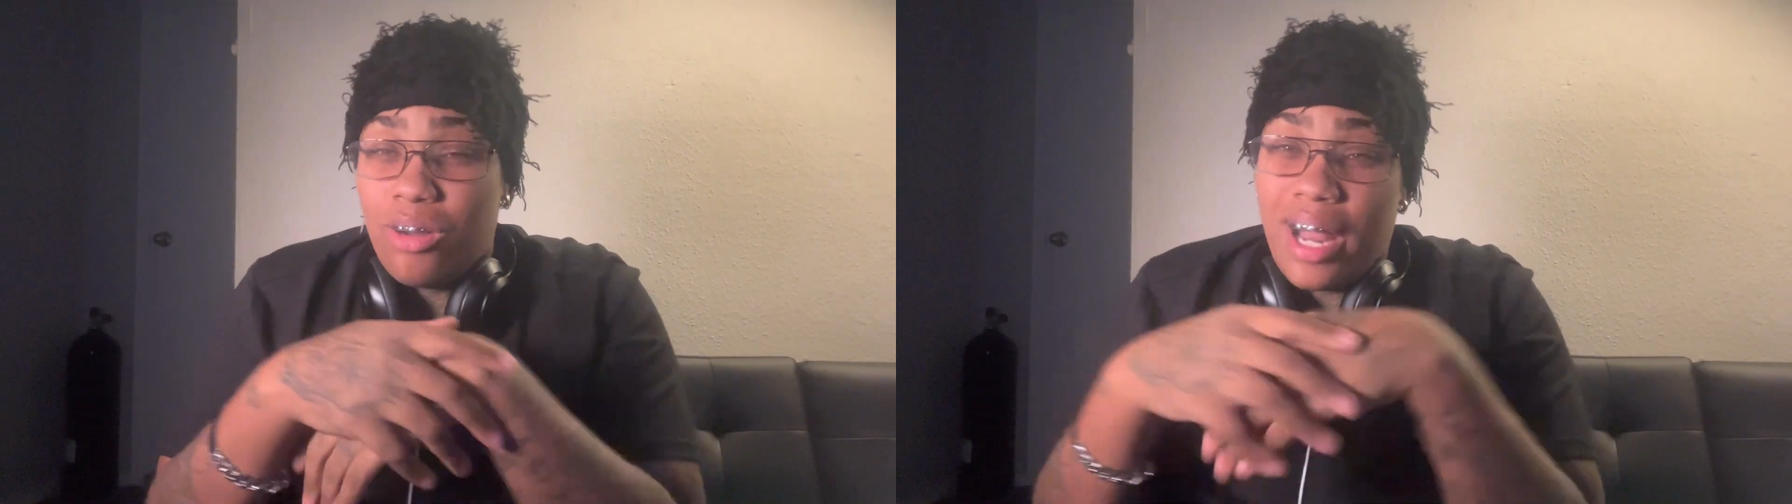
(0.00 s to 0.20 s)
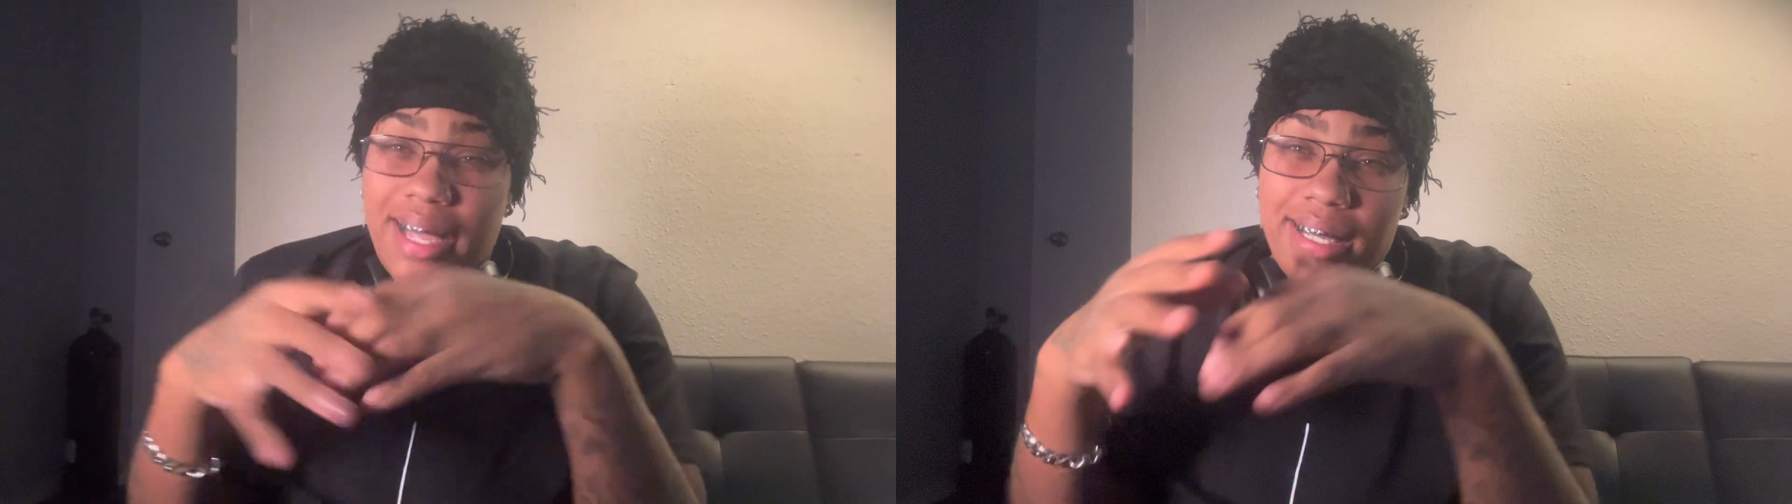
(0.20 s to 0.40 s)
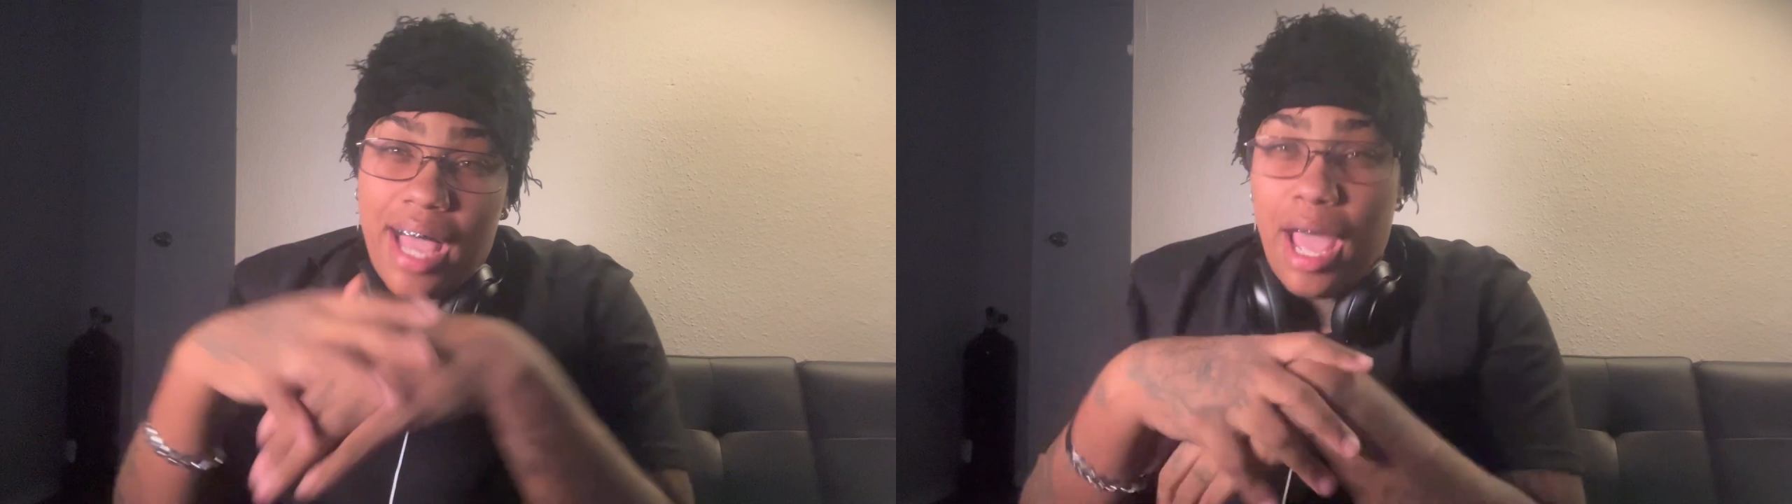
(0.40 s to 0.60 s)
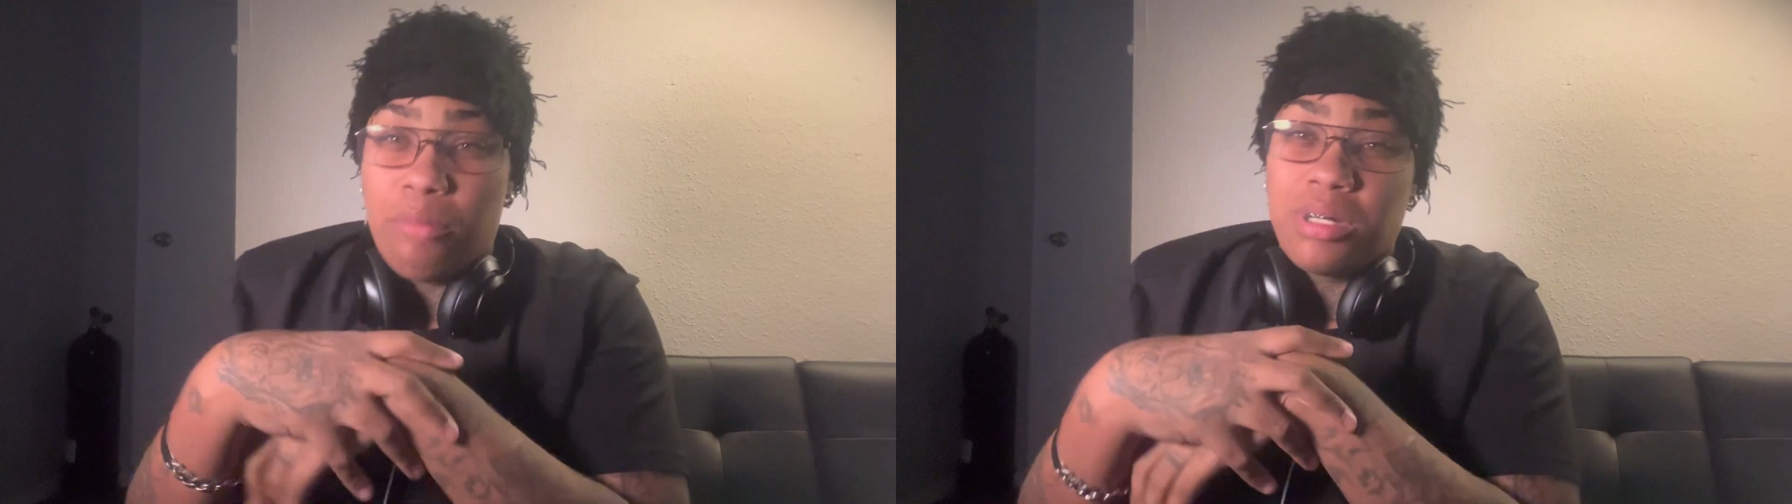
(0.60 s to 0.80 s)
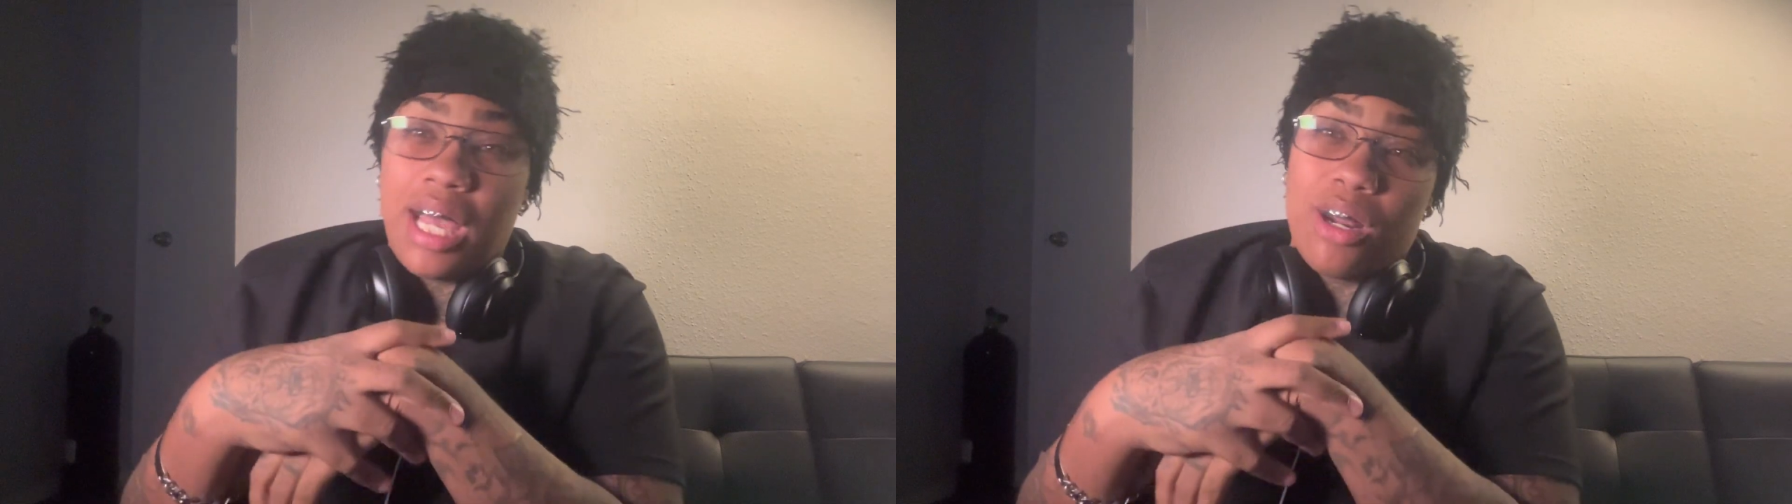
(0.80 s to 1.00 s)
I don't like
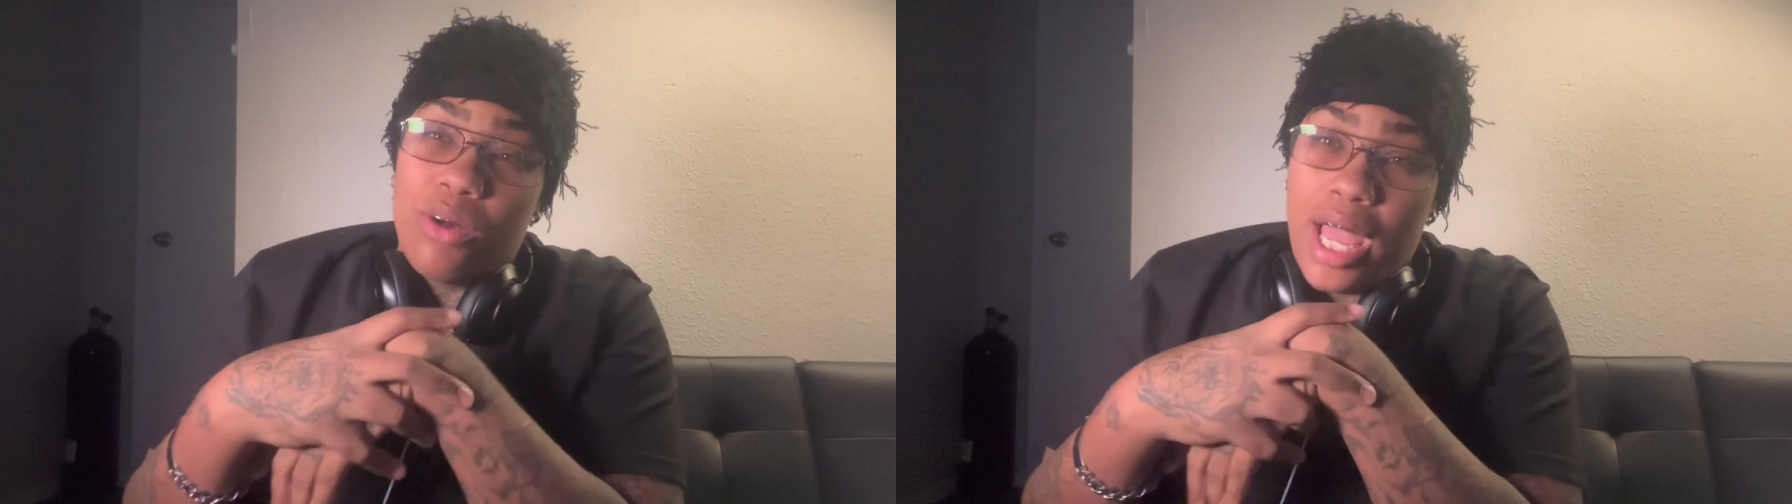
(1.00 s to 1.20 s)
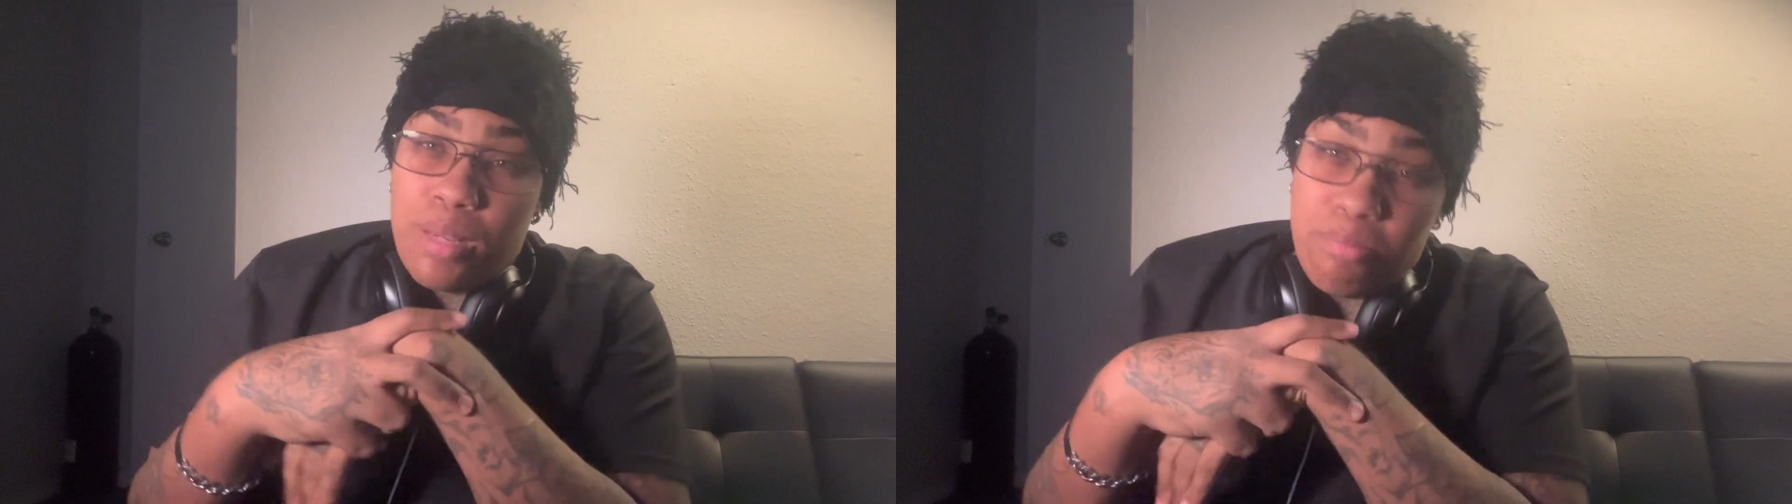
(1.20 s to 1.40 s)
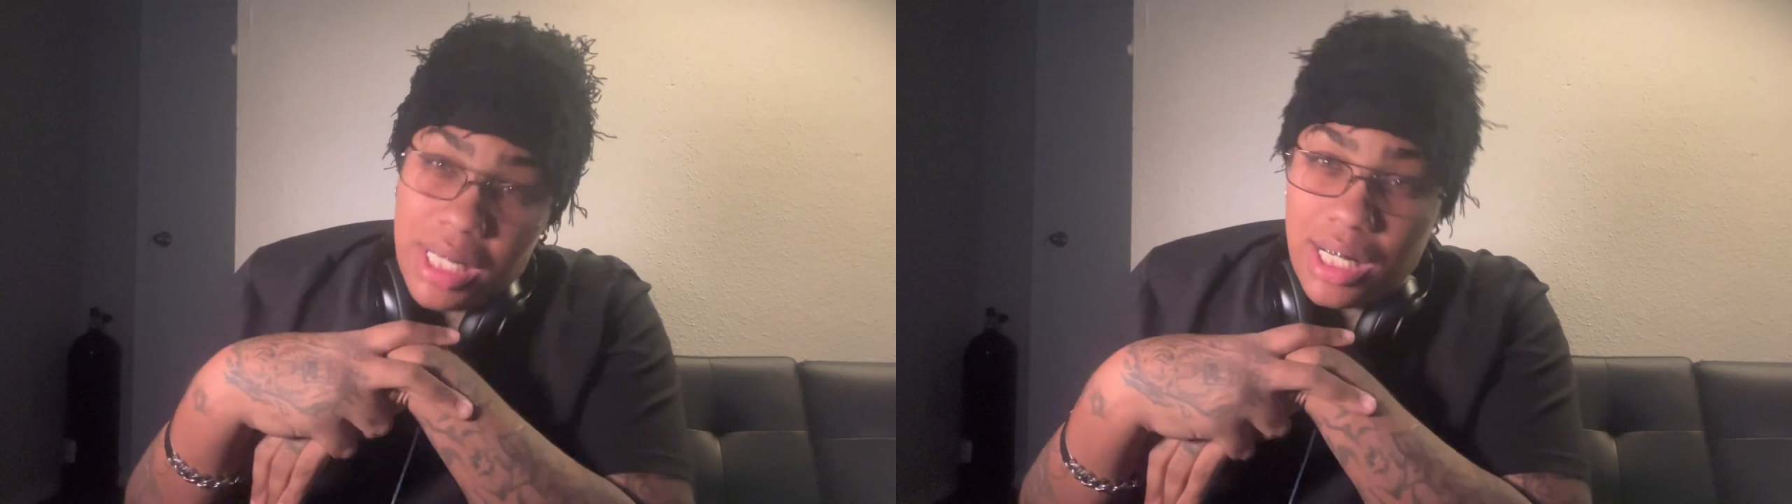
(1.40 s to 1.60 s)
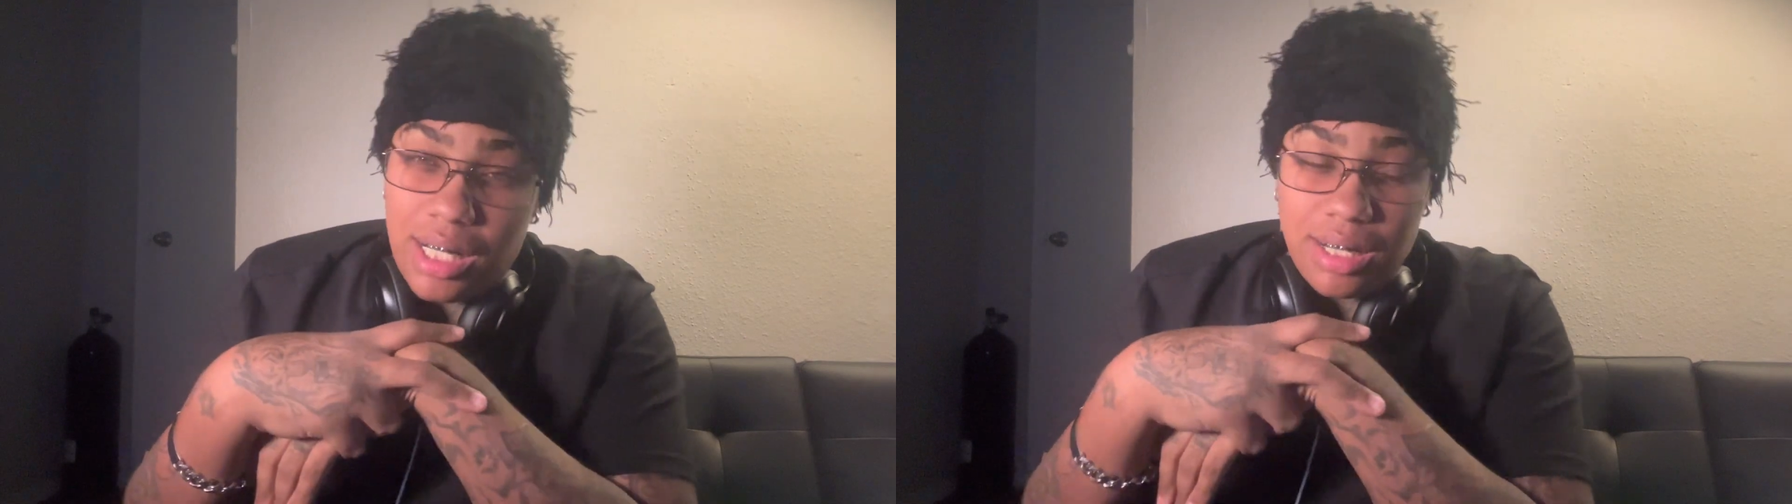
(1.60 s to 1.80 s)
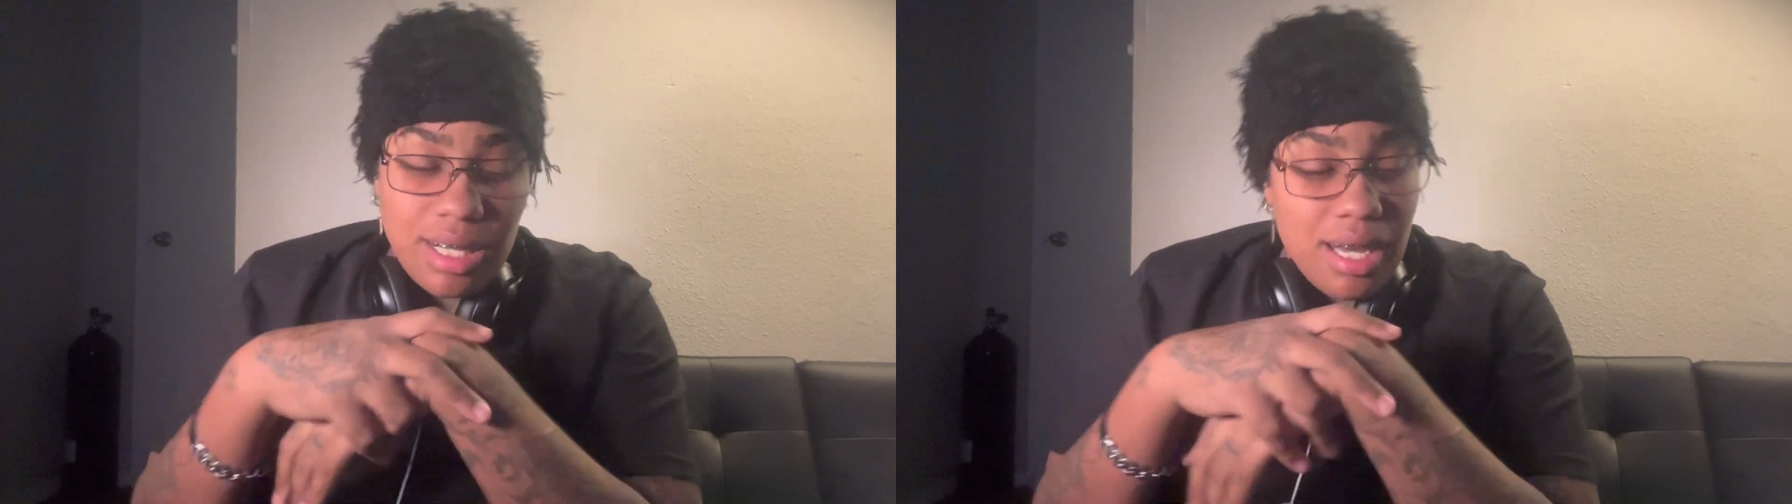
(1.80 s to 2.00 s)
caps. I don't like
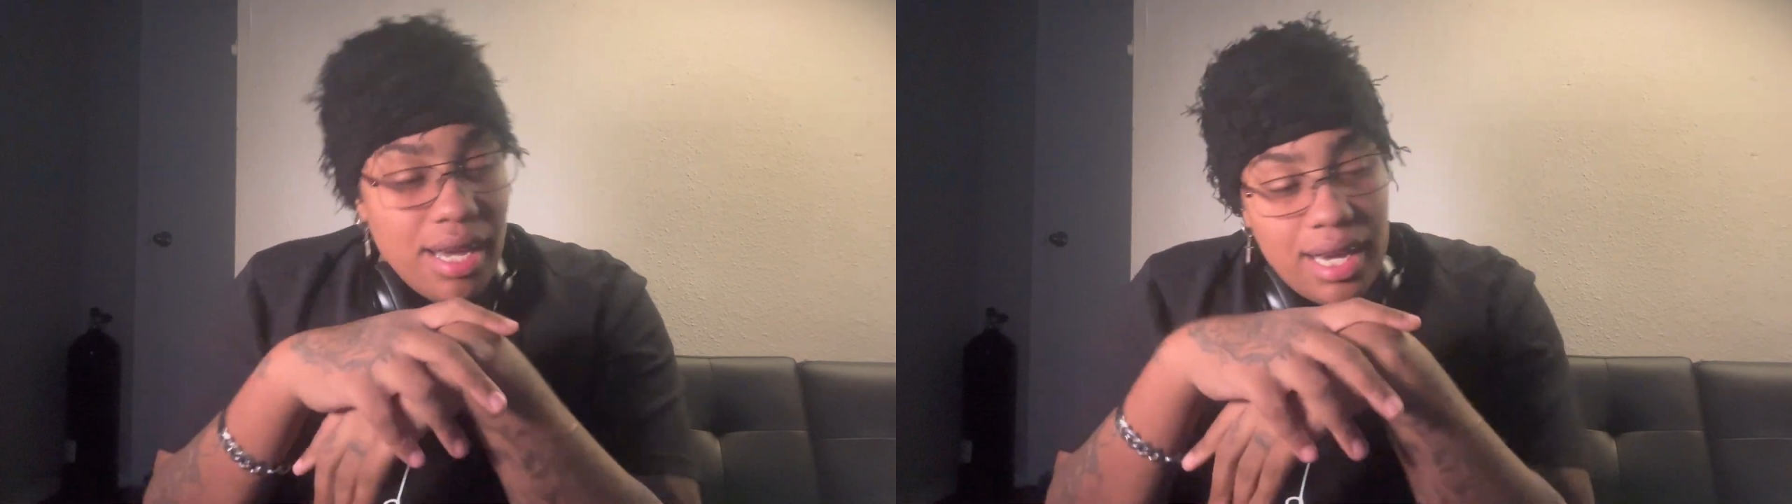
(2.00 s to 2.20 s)
beanies.